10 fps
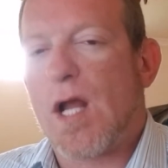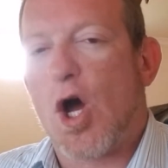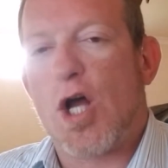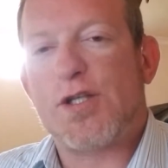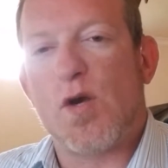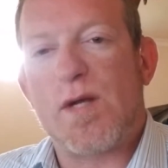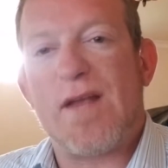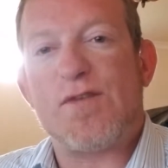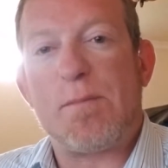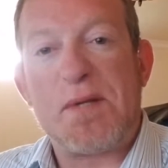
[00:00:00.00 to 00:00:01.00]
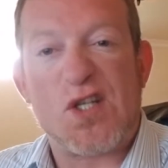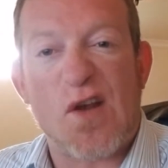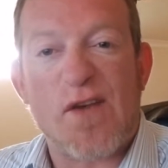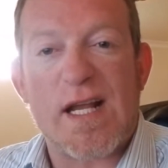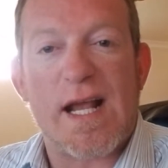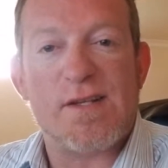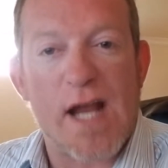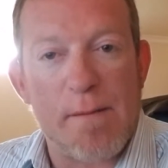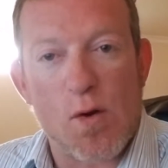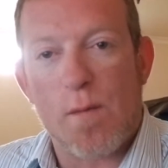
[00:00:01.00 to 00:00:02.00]
Also gives a specific
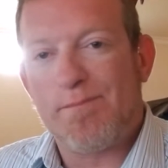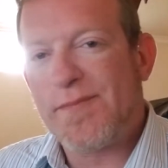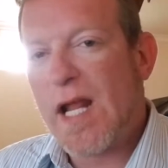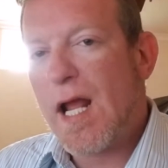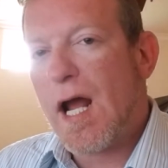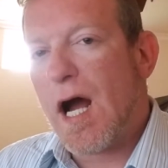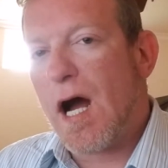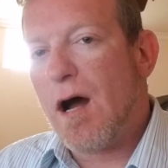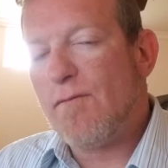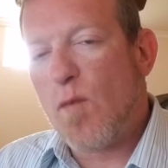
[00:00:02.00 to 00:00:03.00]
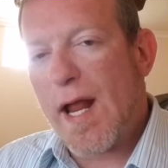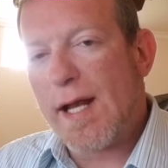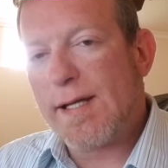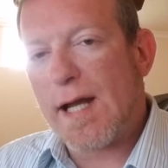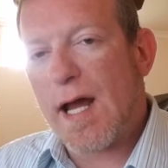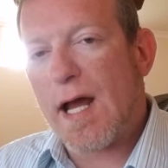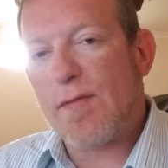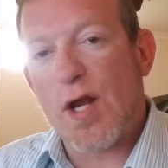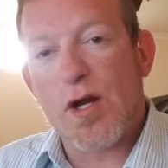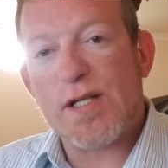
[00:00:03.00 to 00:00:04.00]
example of when
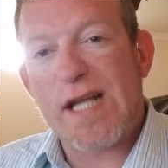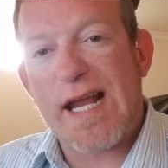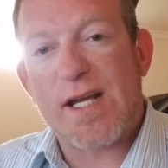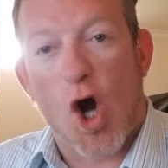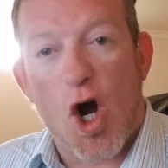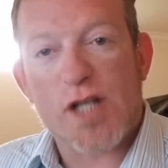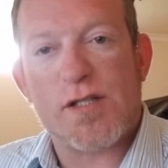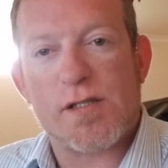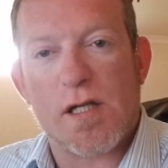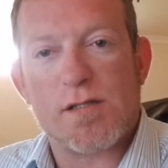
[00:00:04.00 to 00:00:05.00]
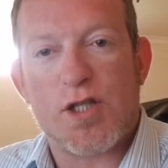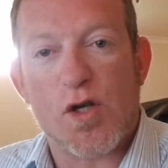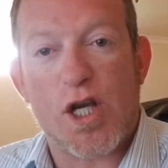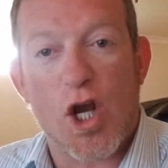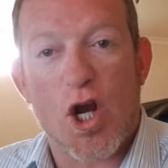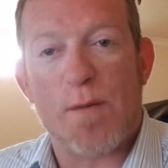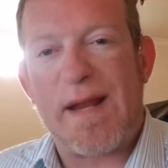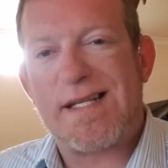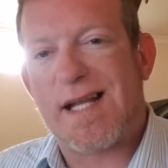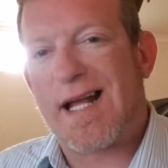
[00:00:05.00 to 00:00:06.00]
there is a cost to cure
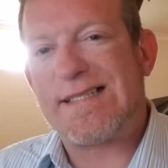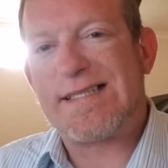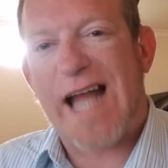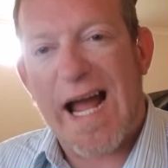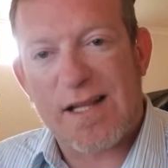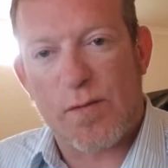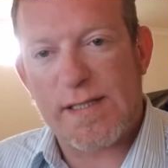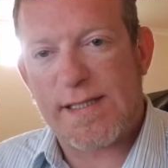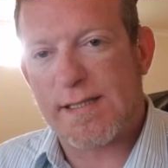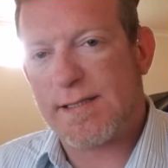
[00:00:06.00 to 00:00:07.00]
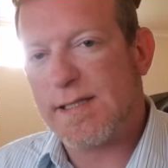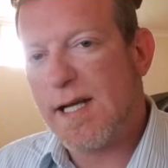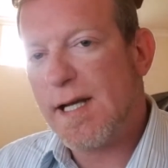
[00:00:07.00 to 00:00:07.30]
based on tolerances.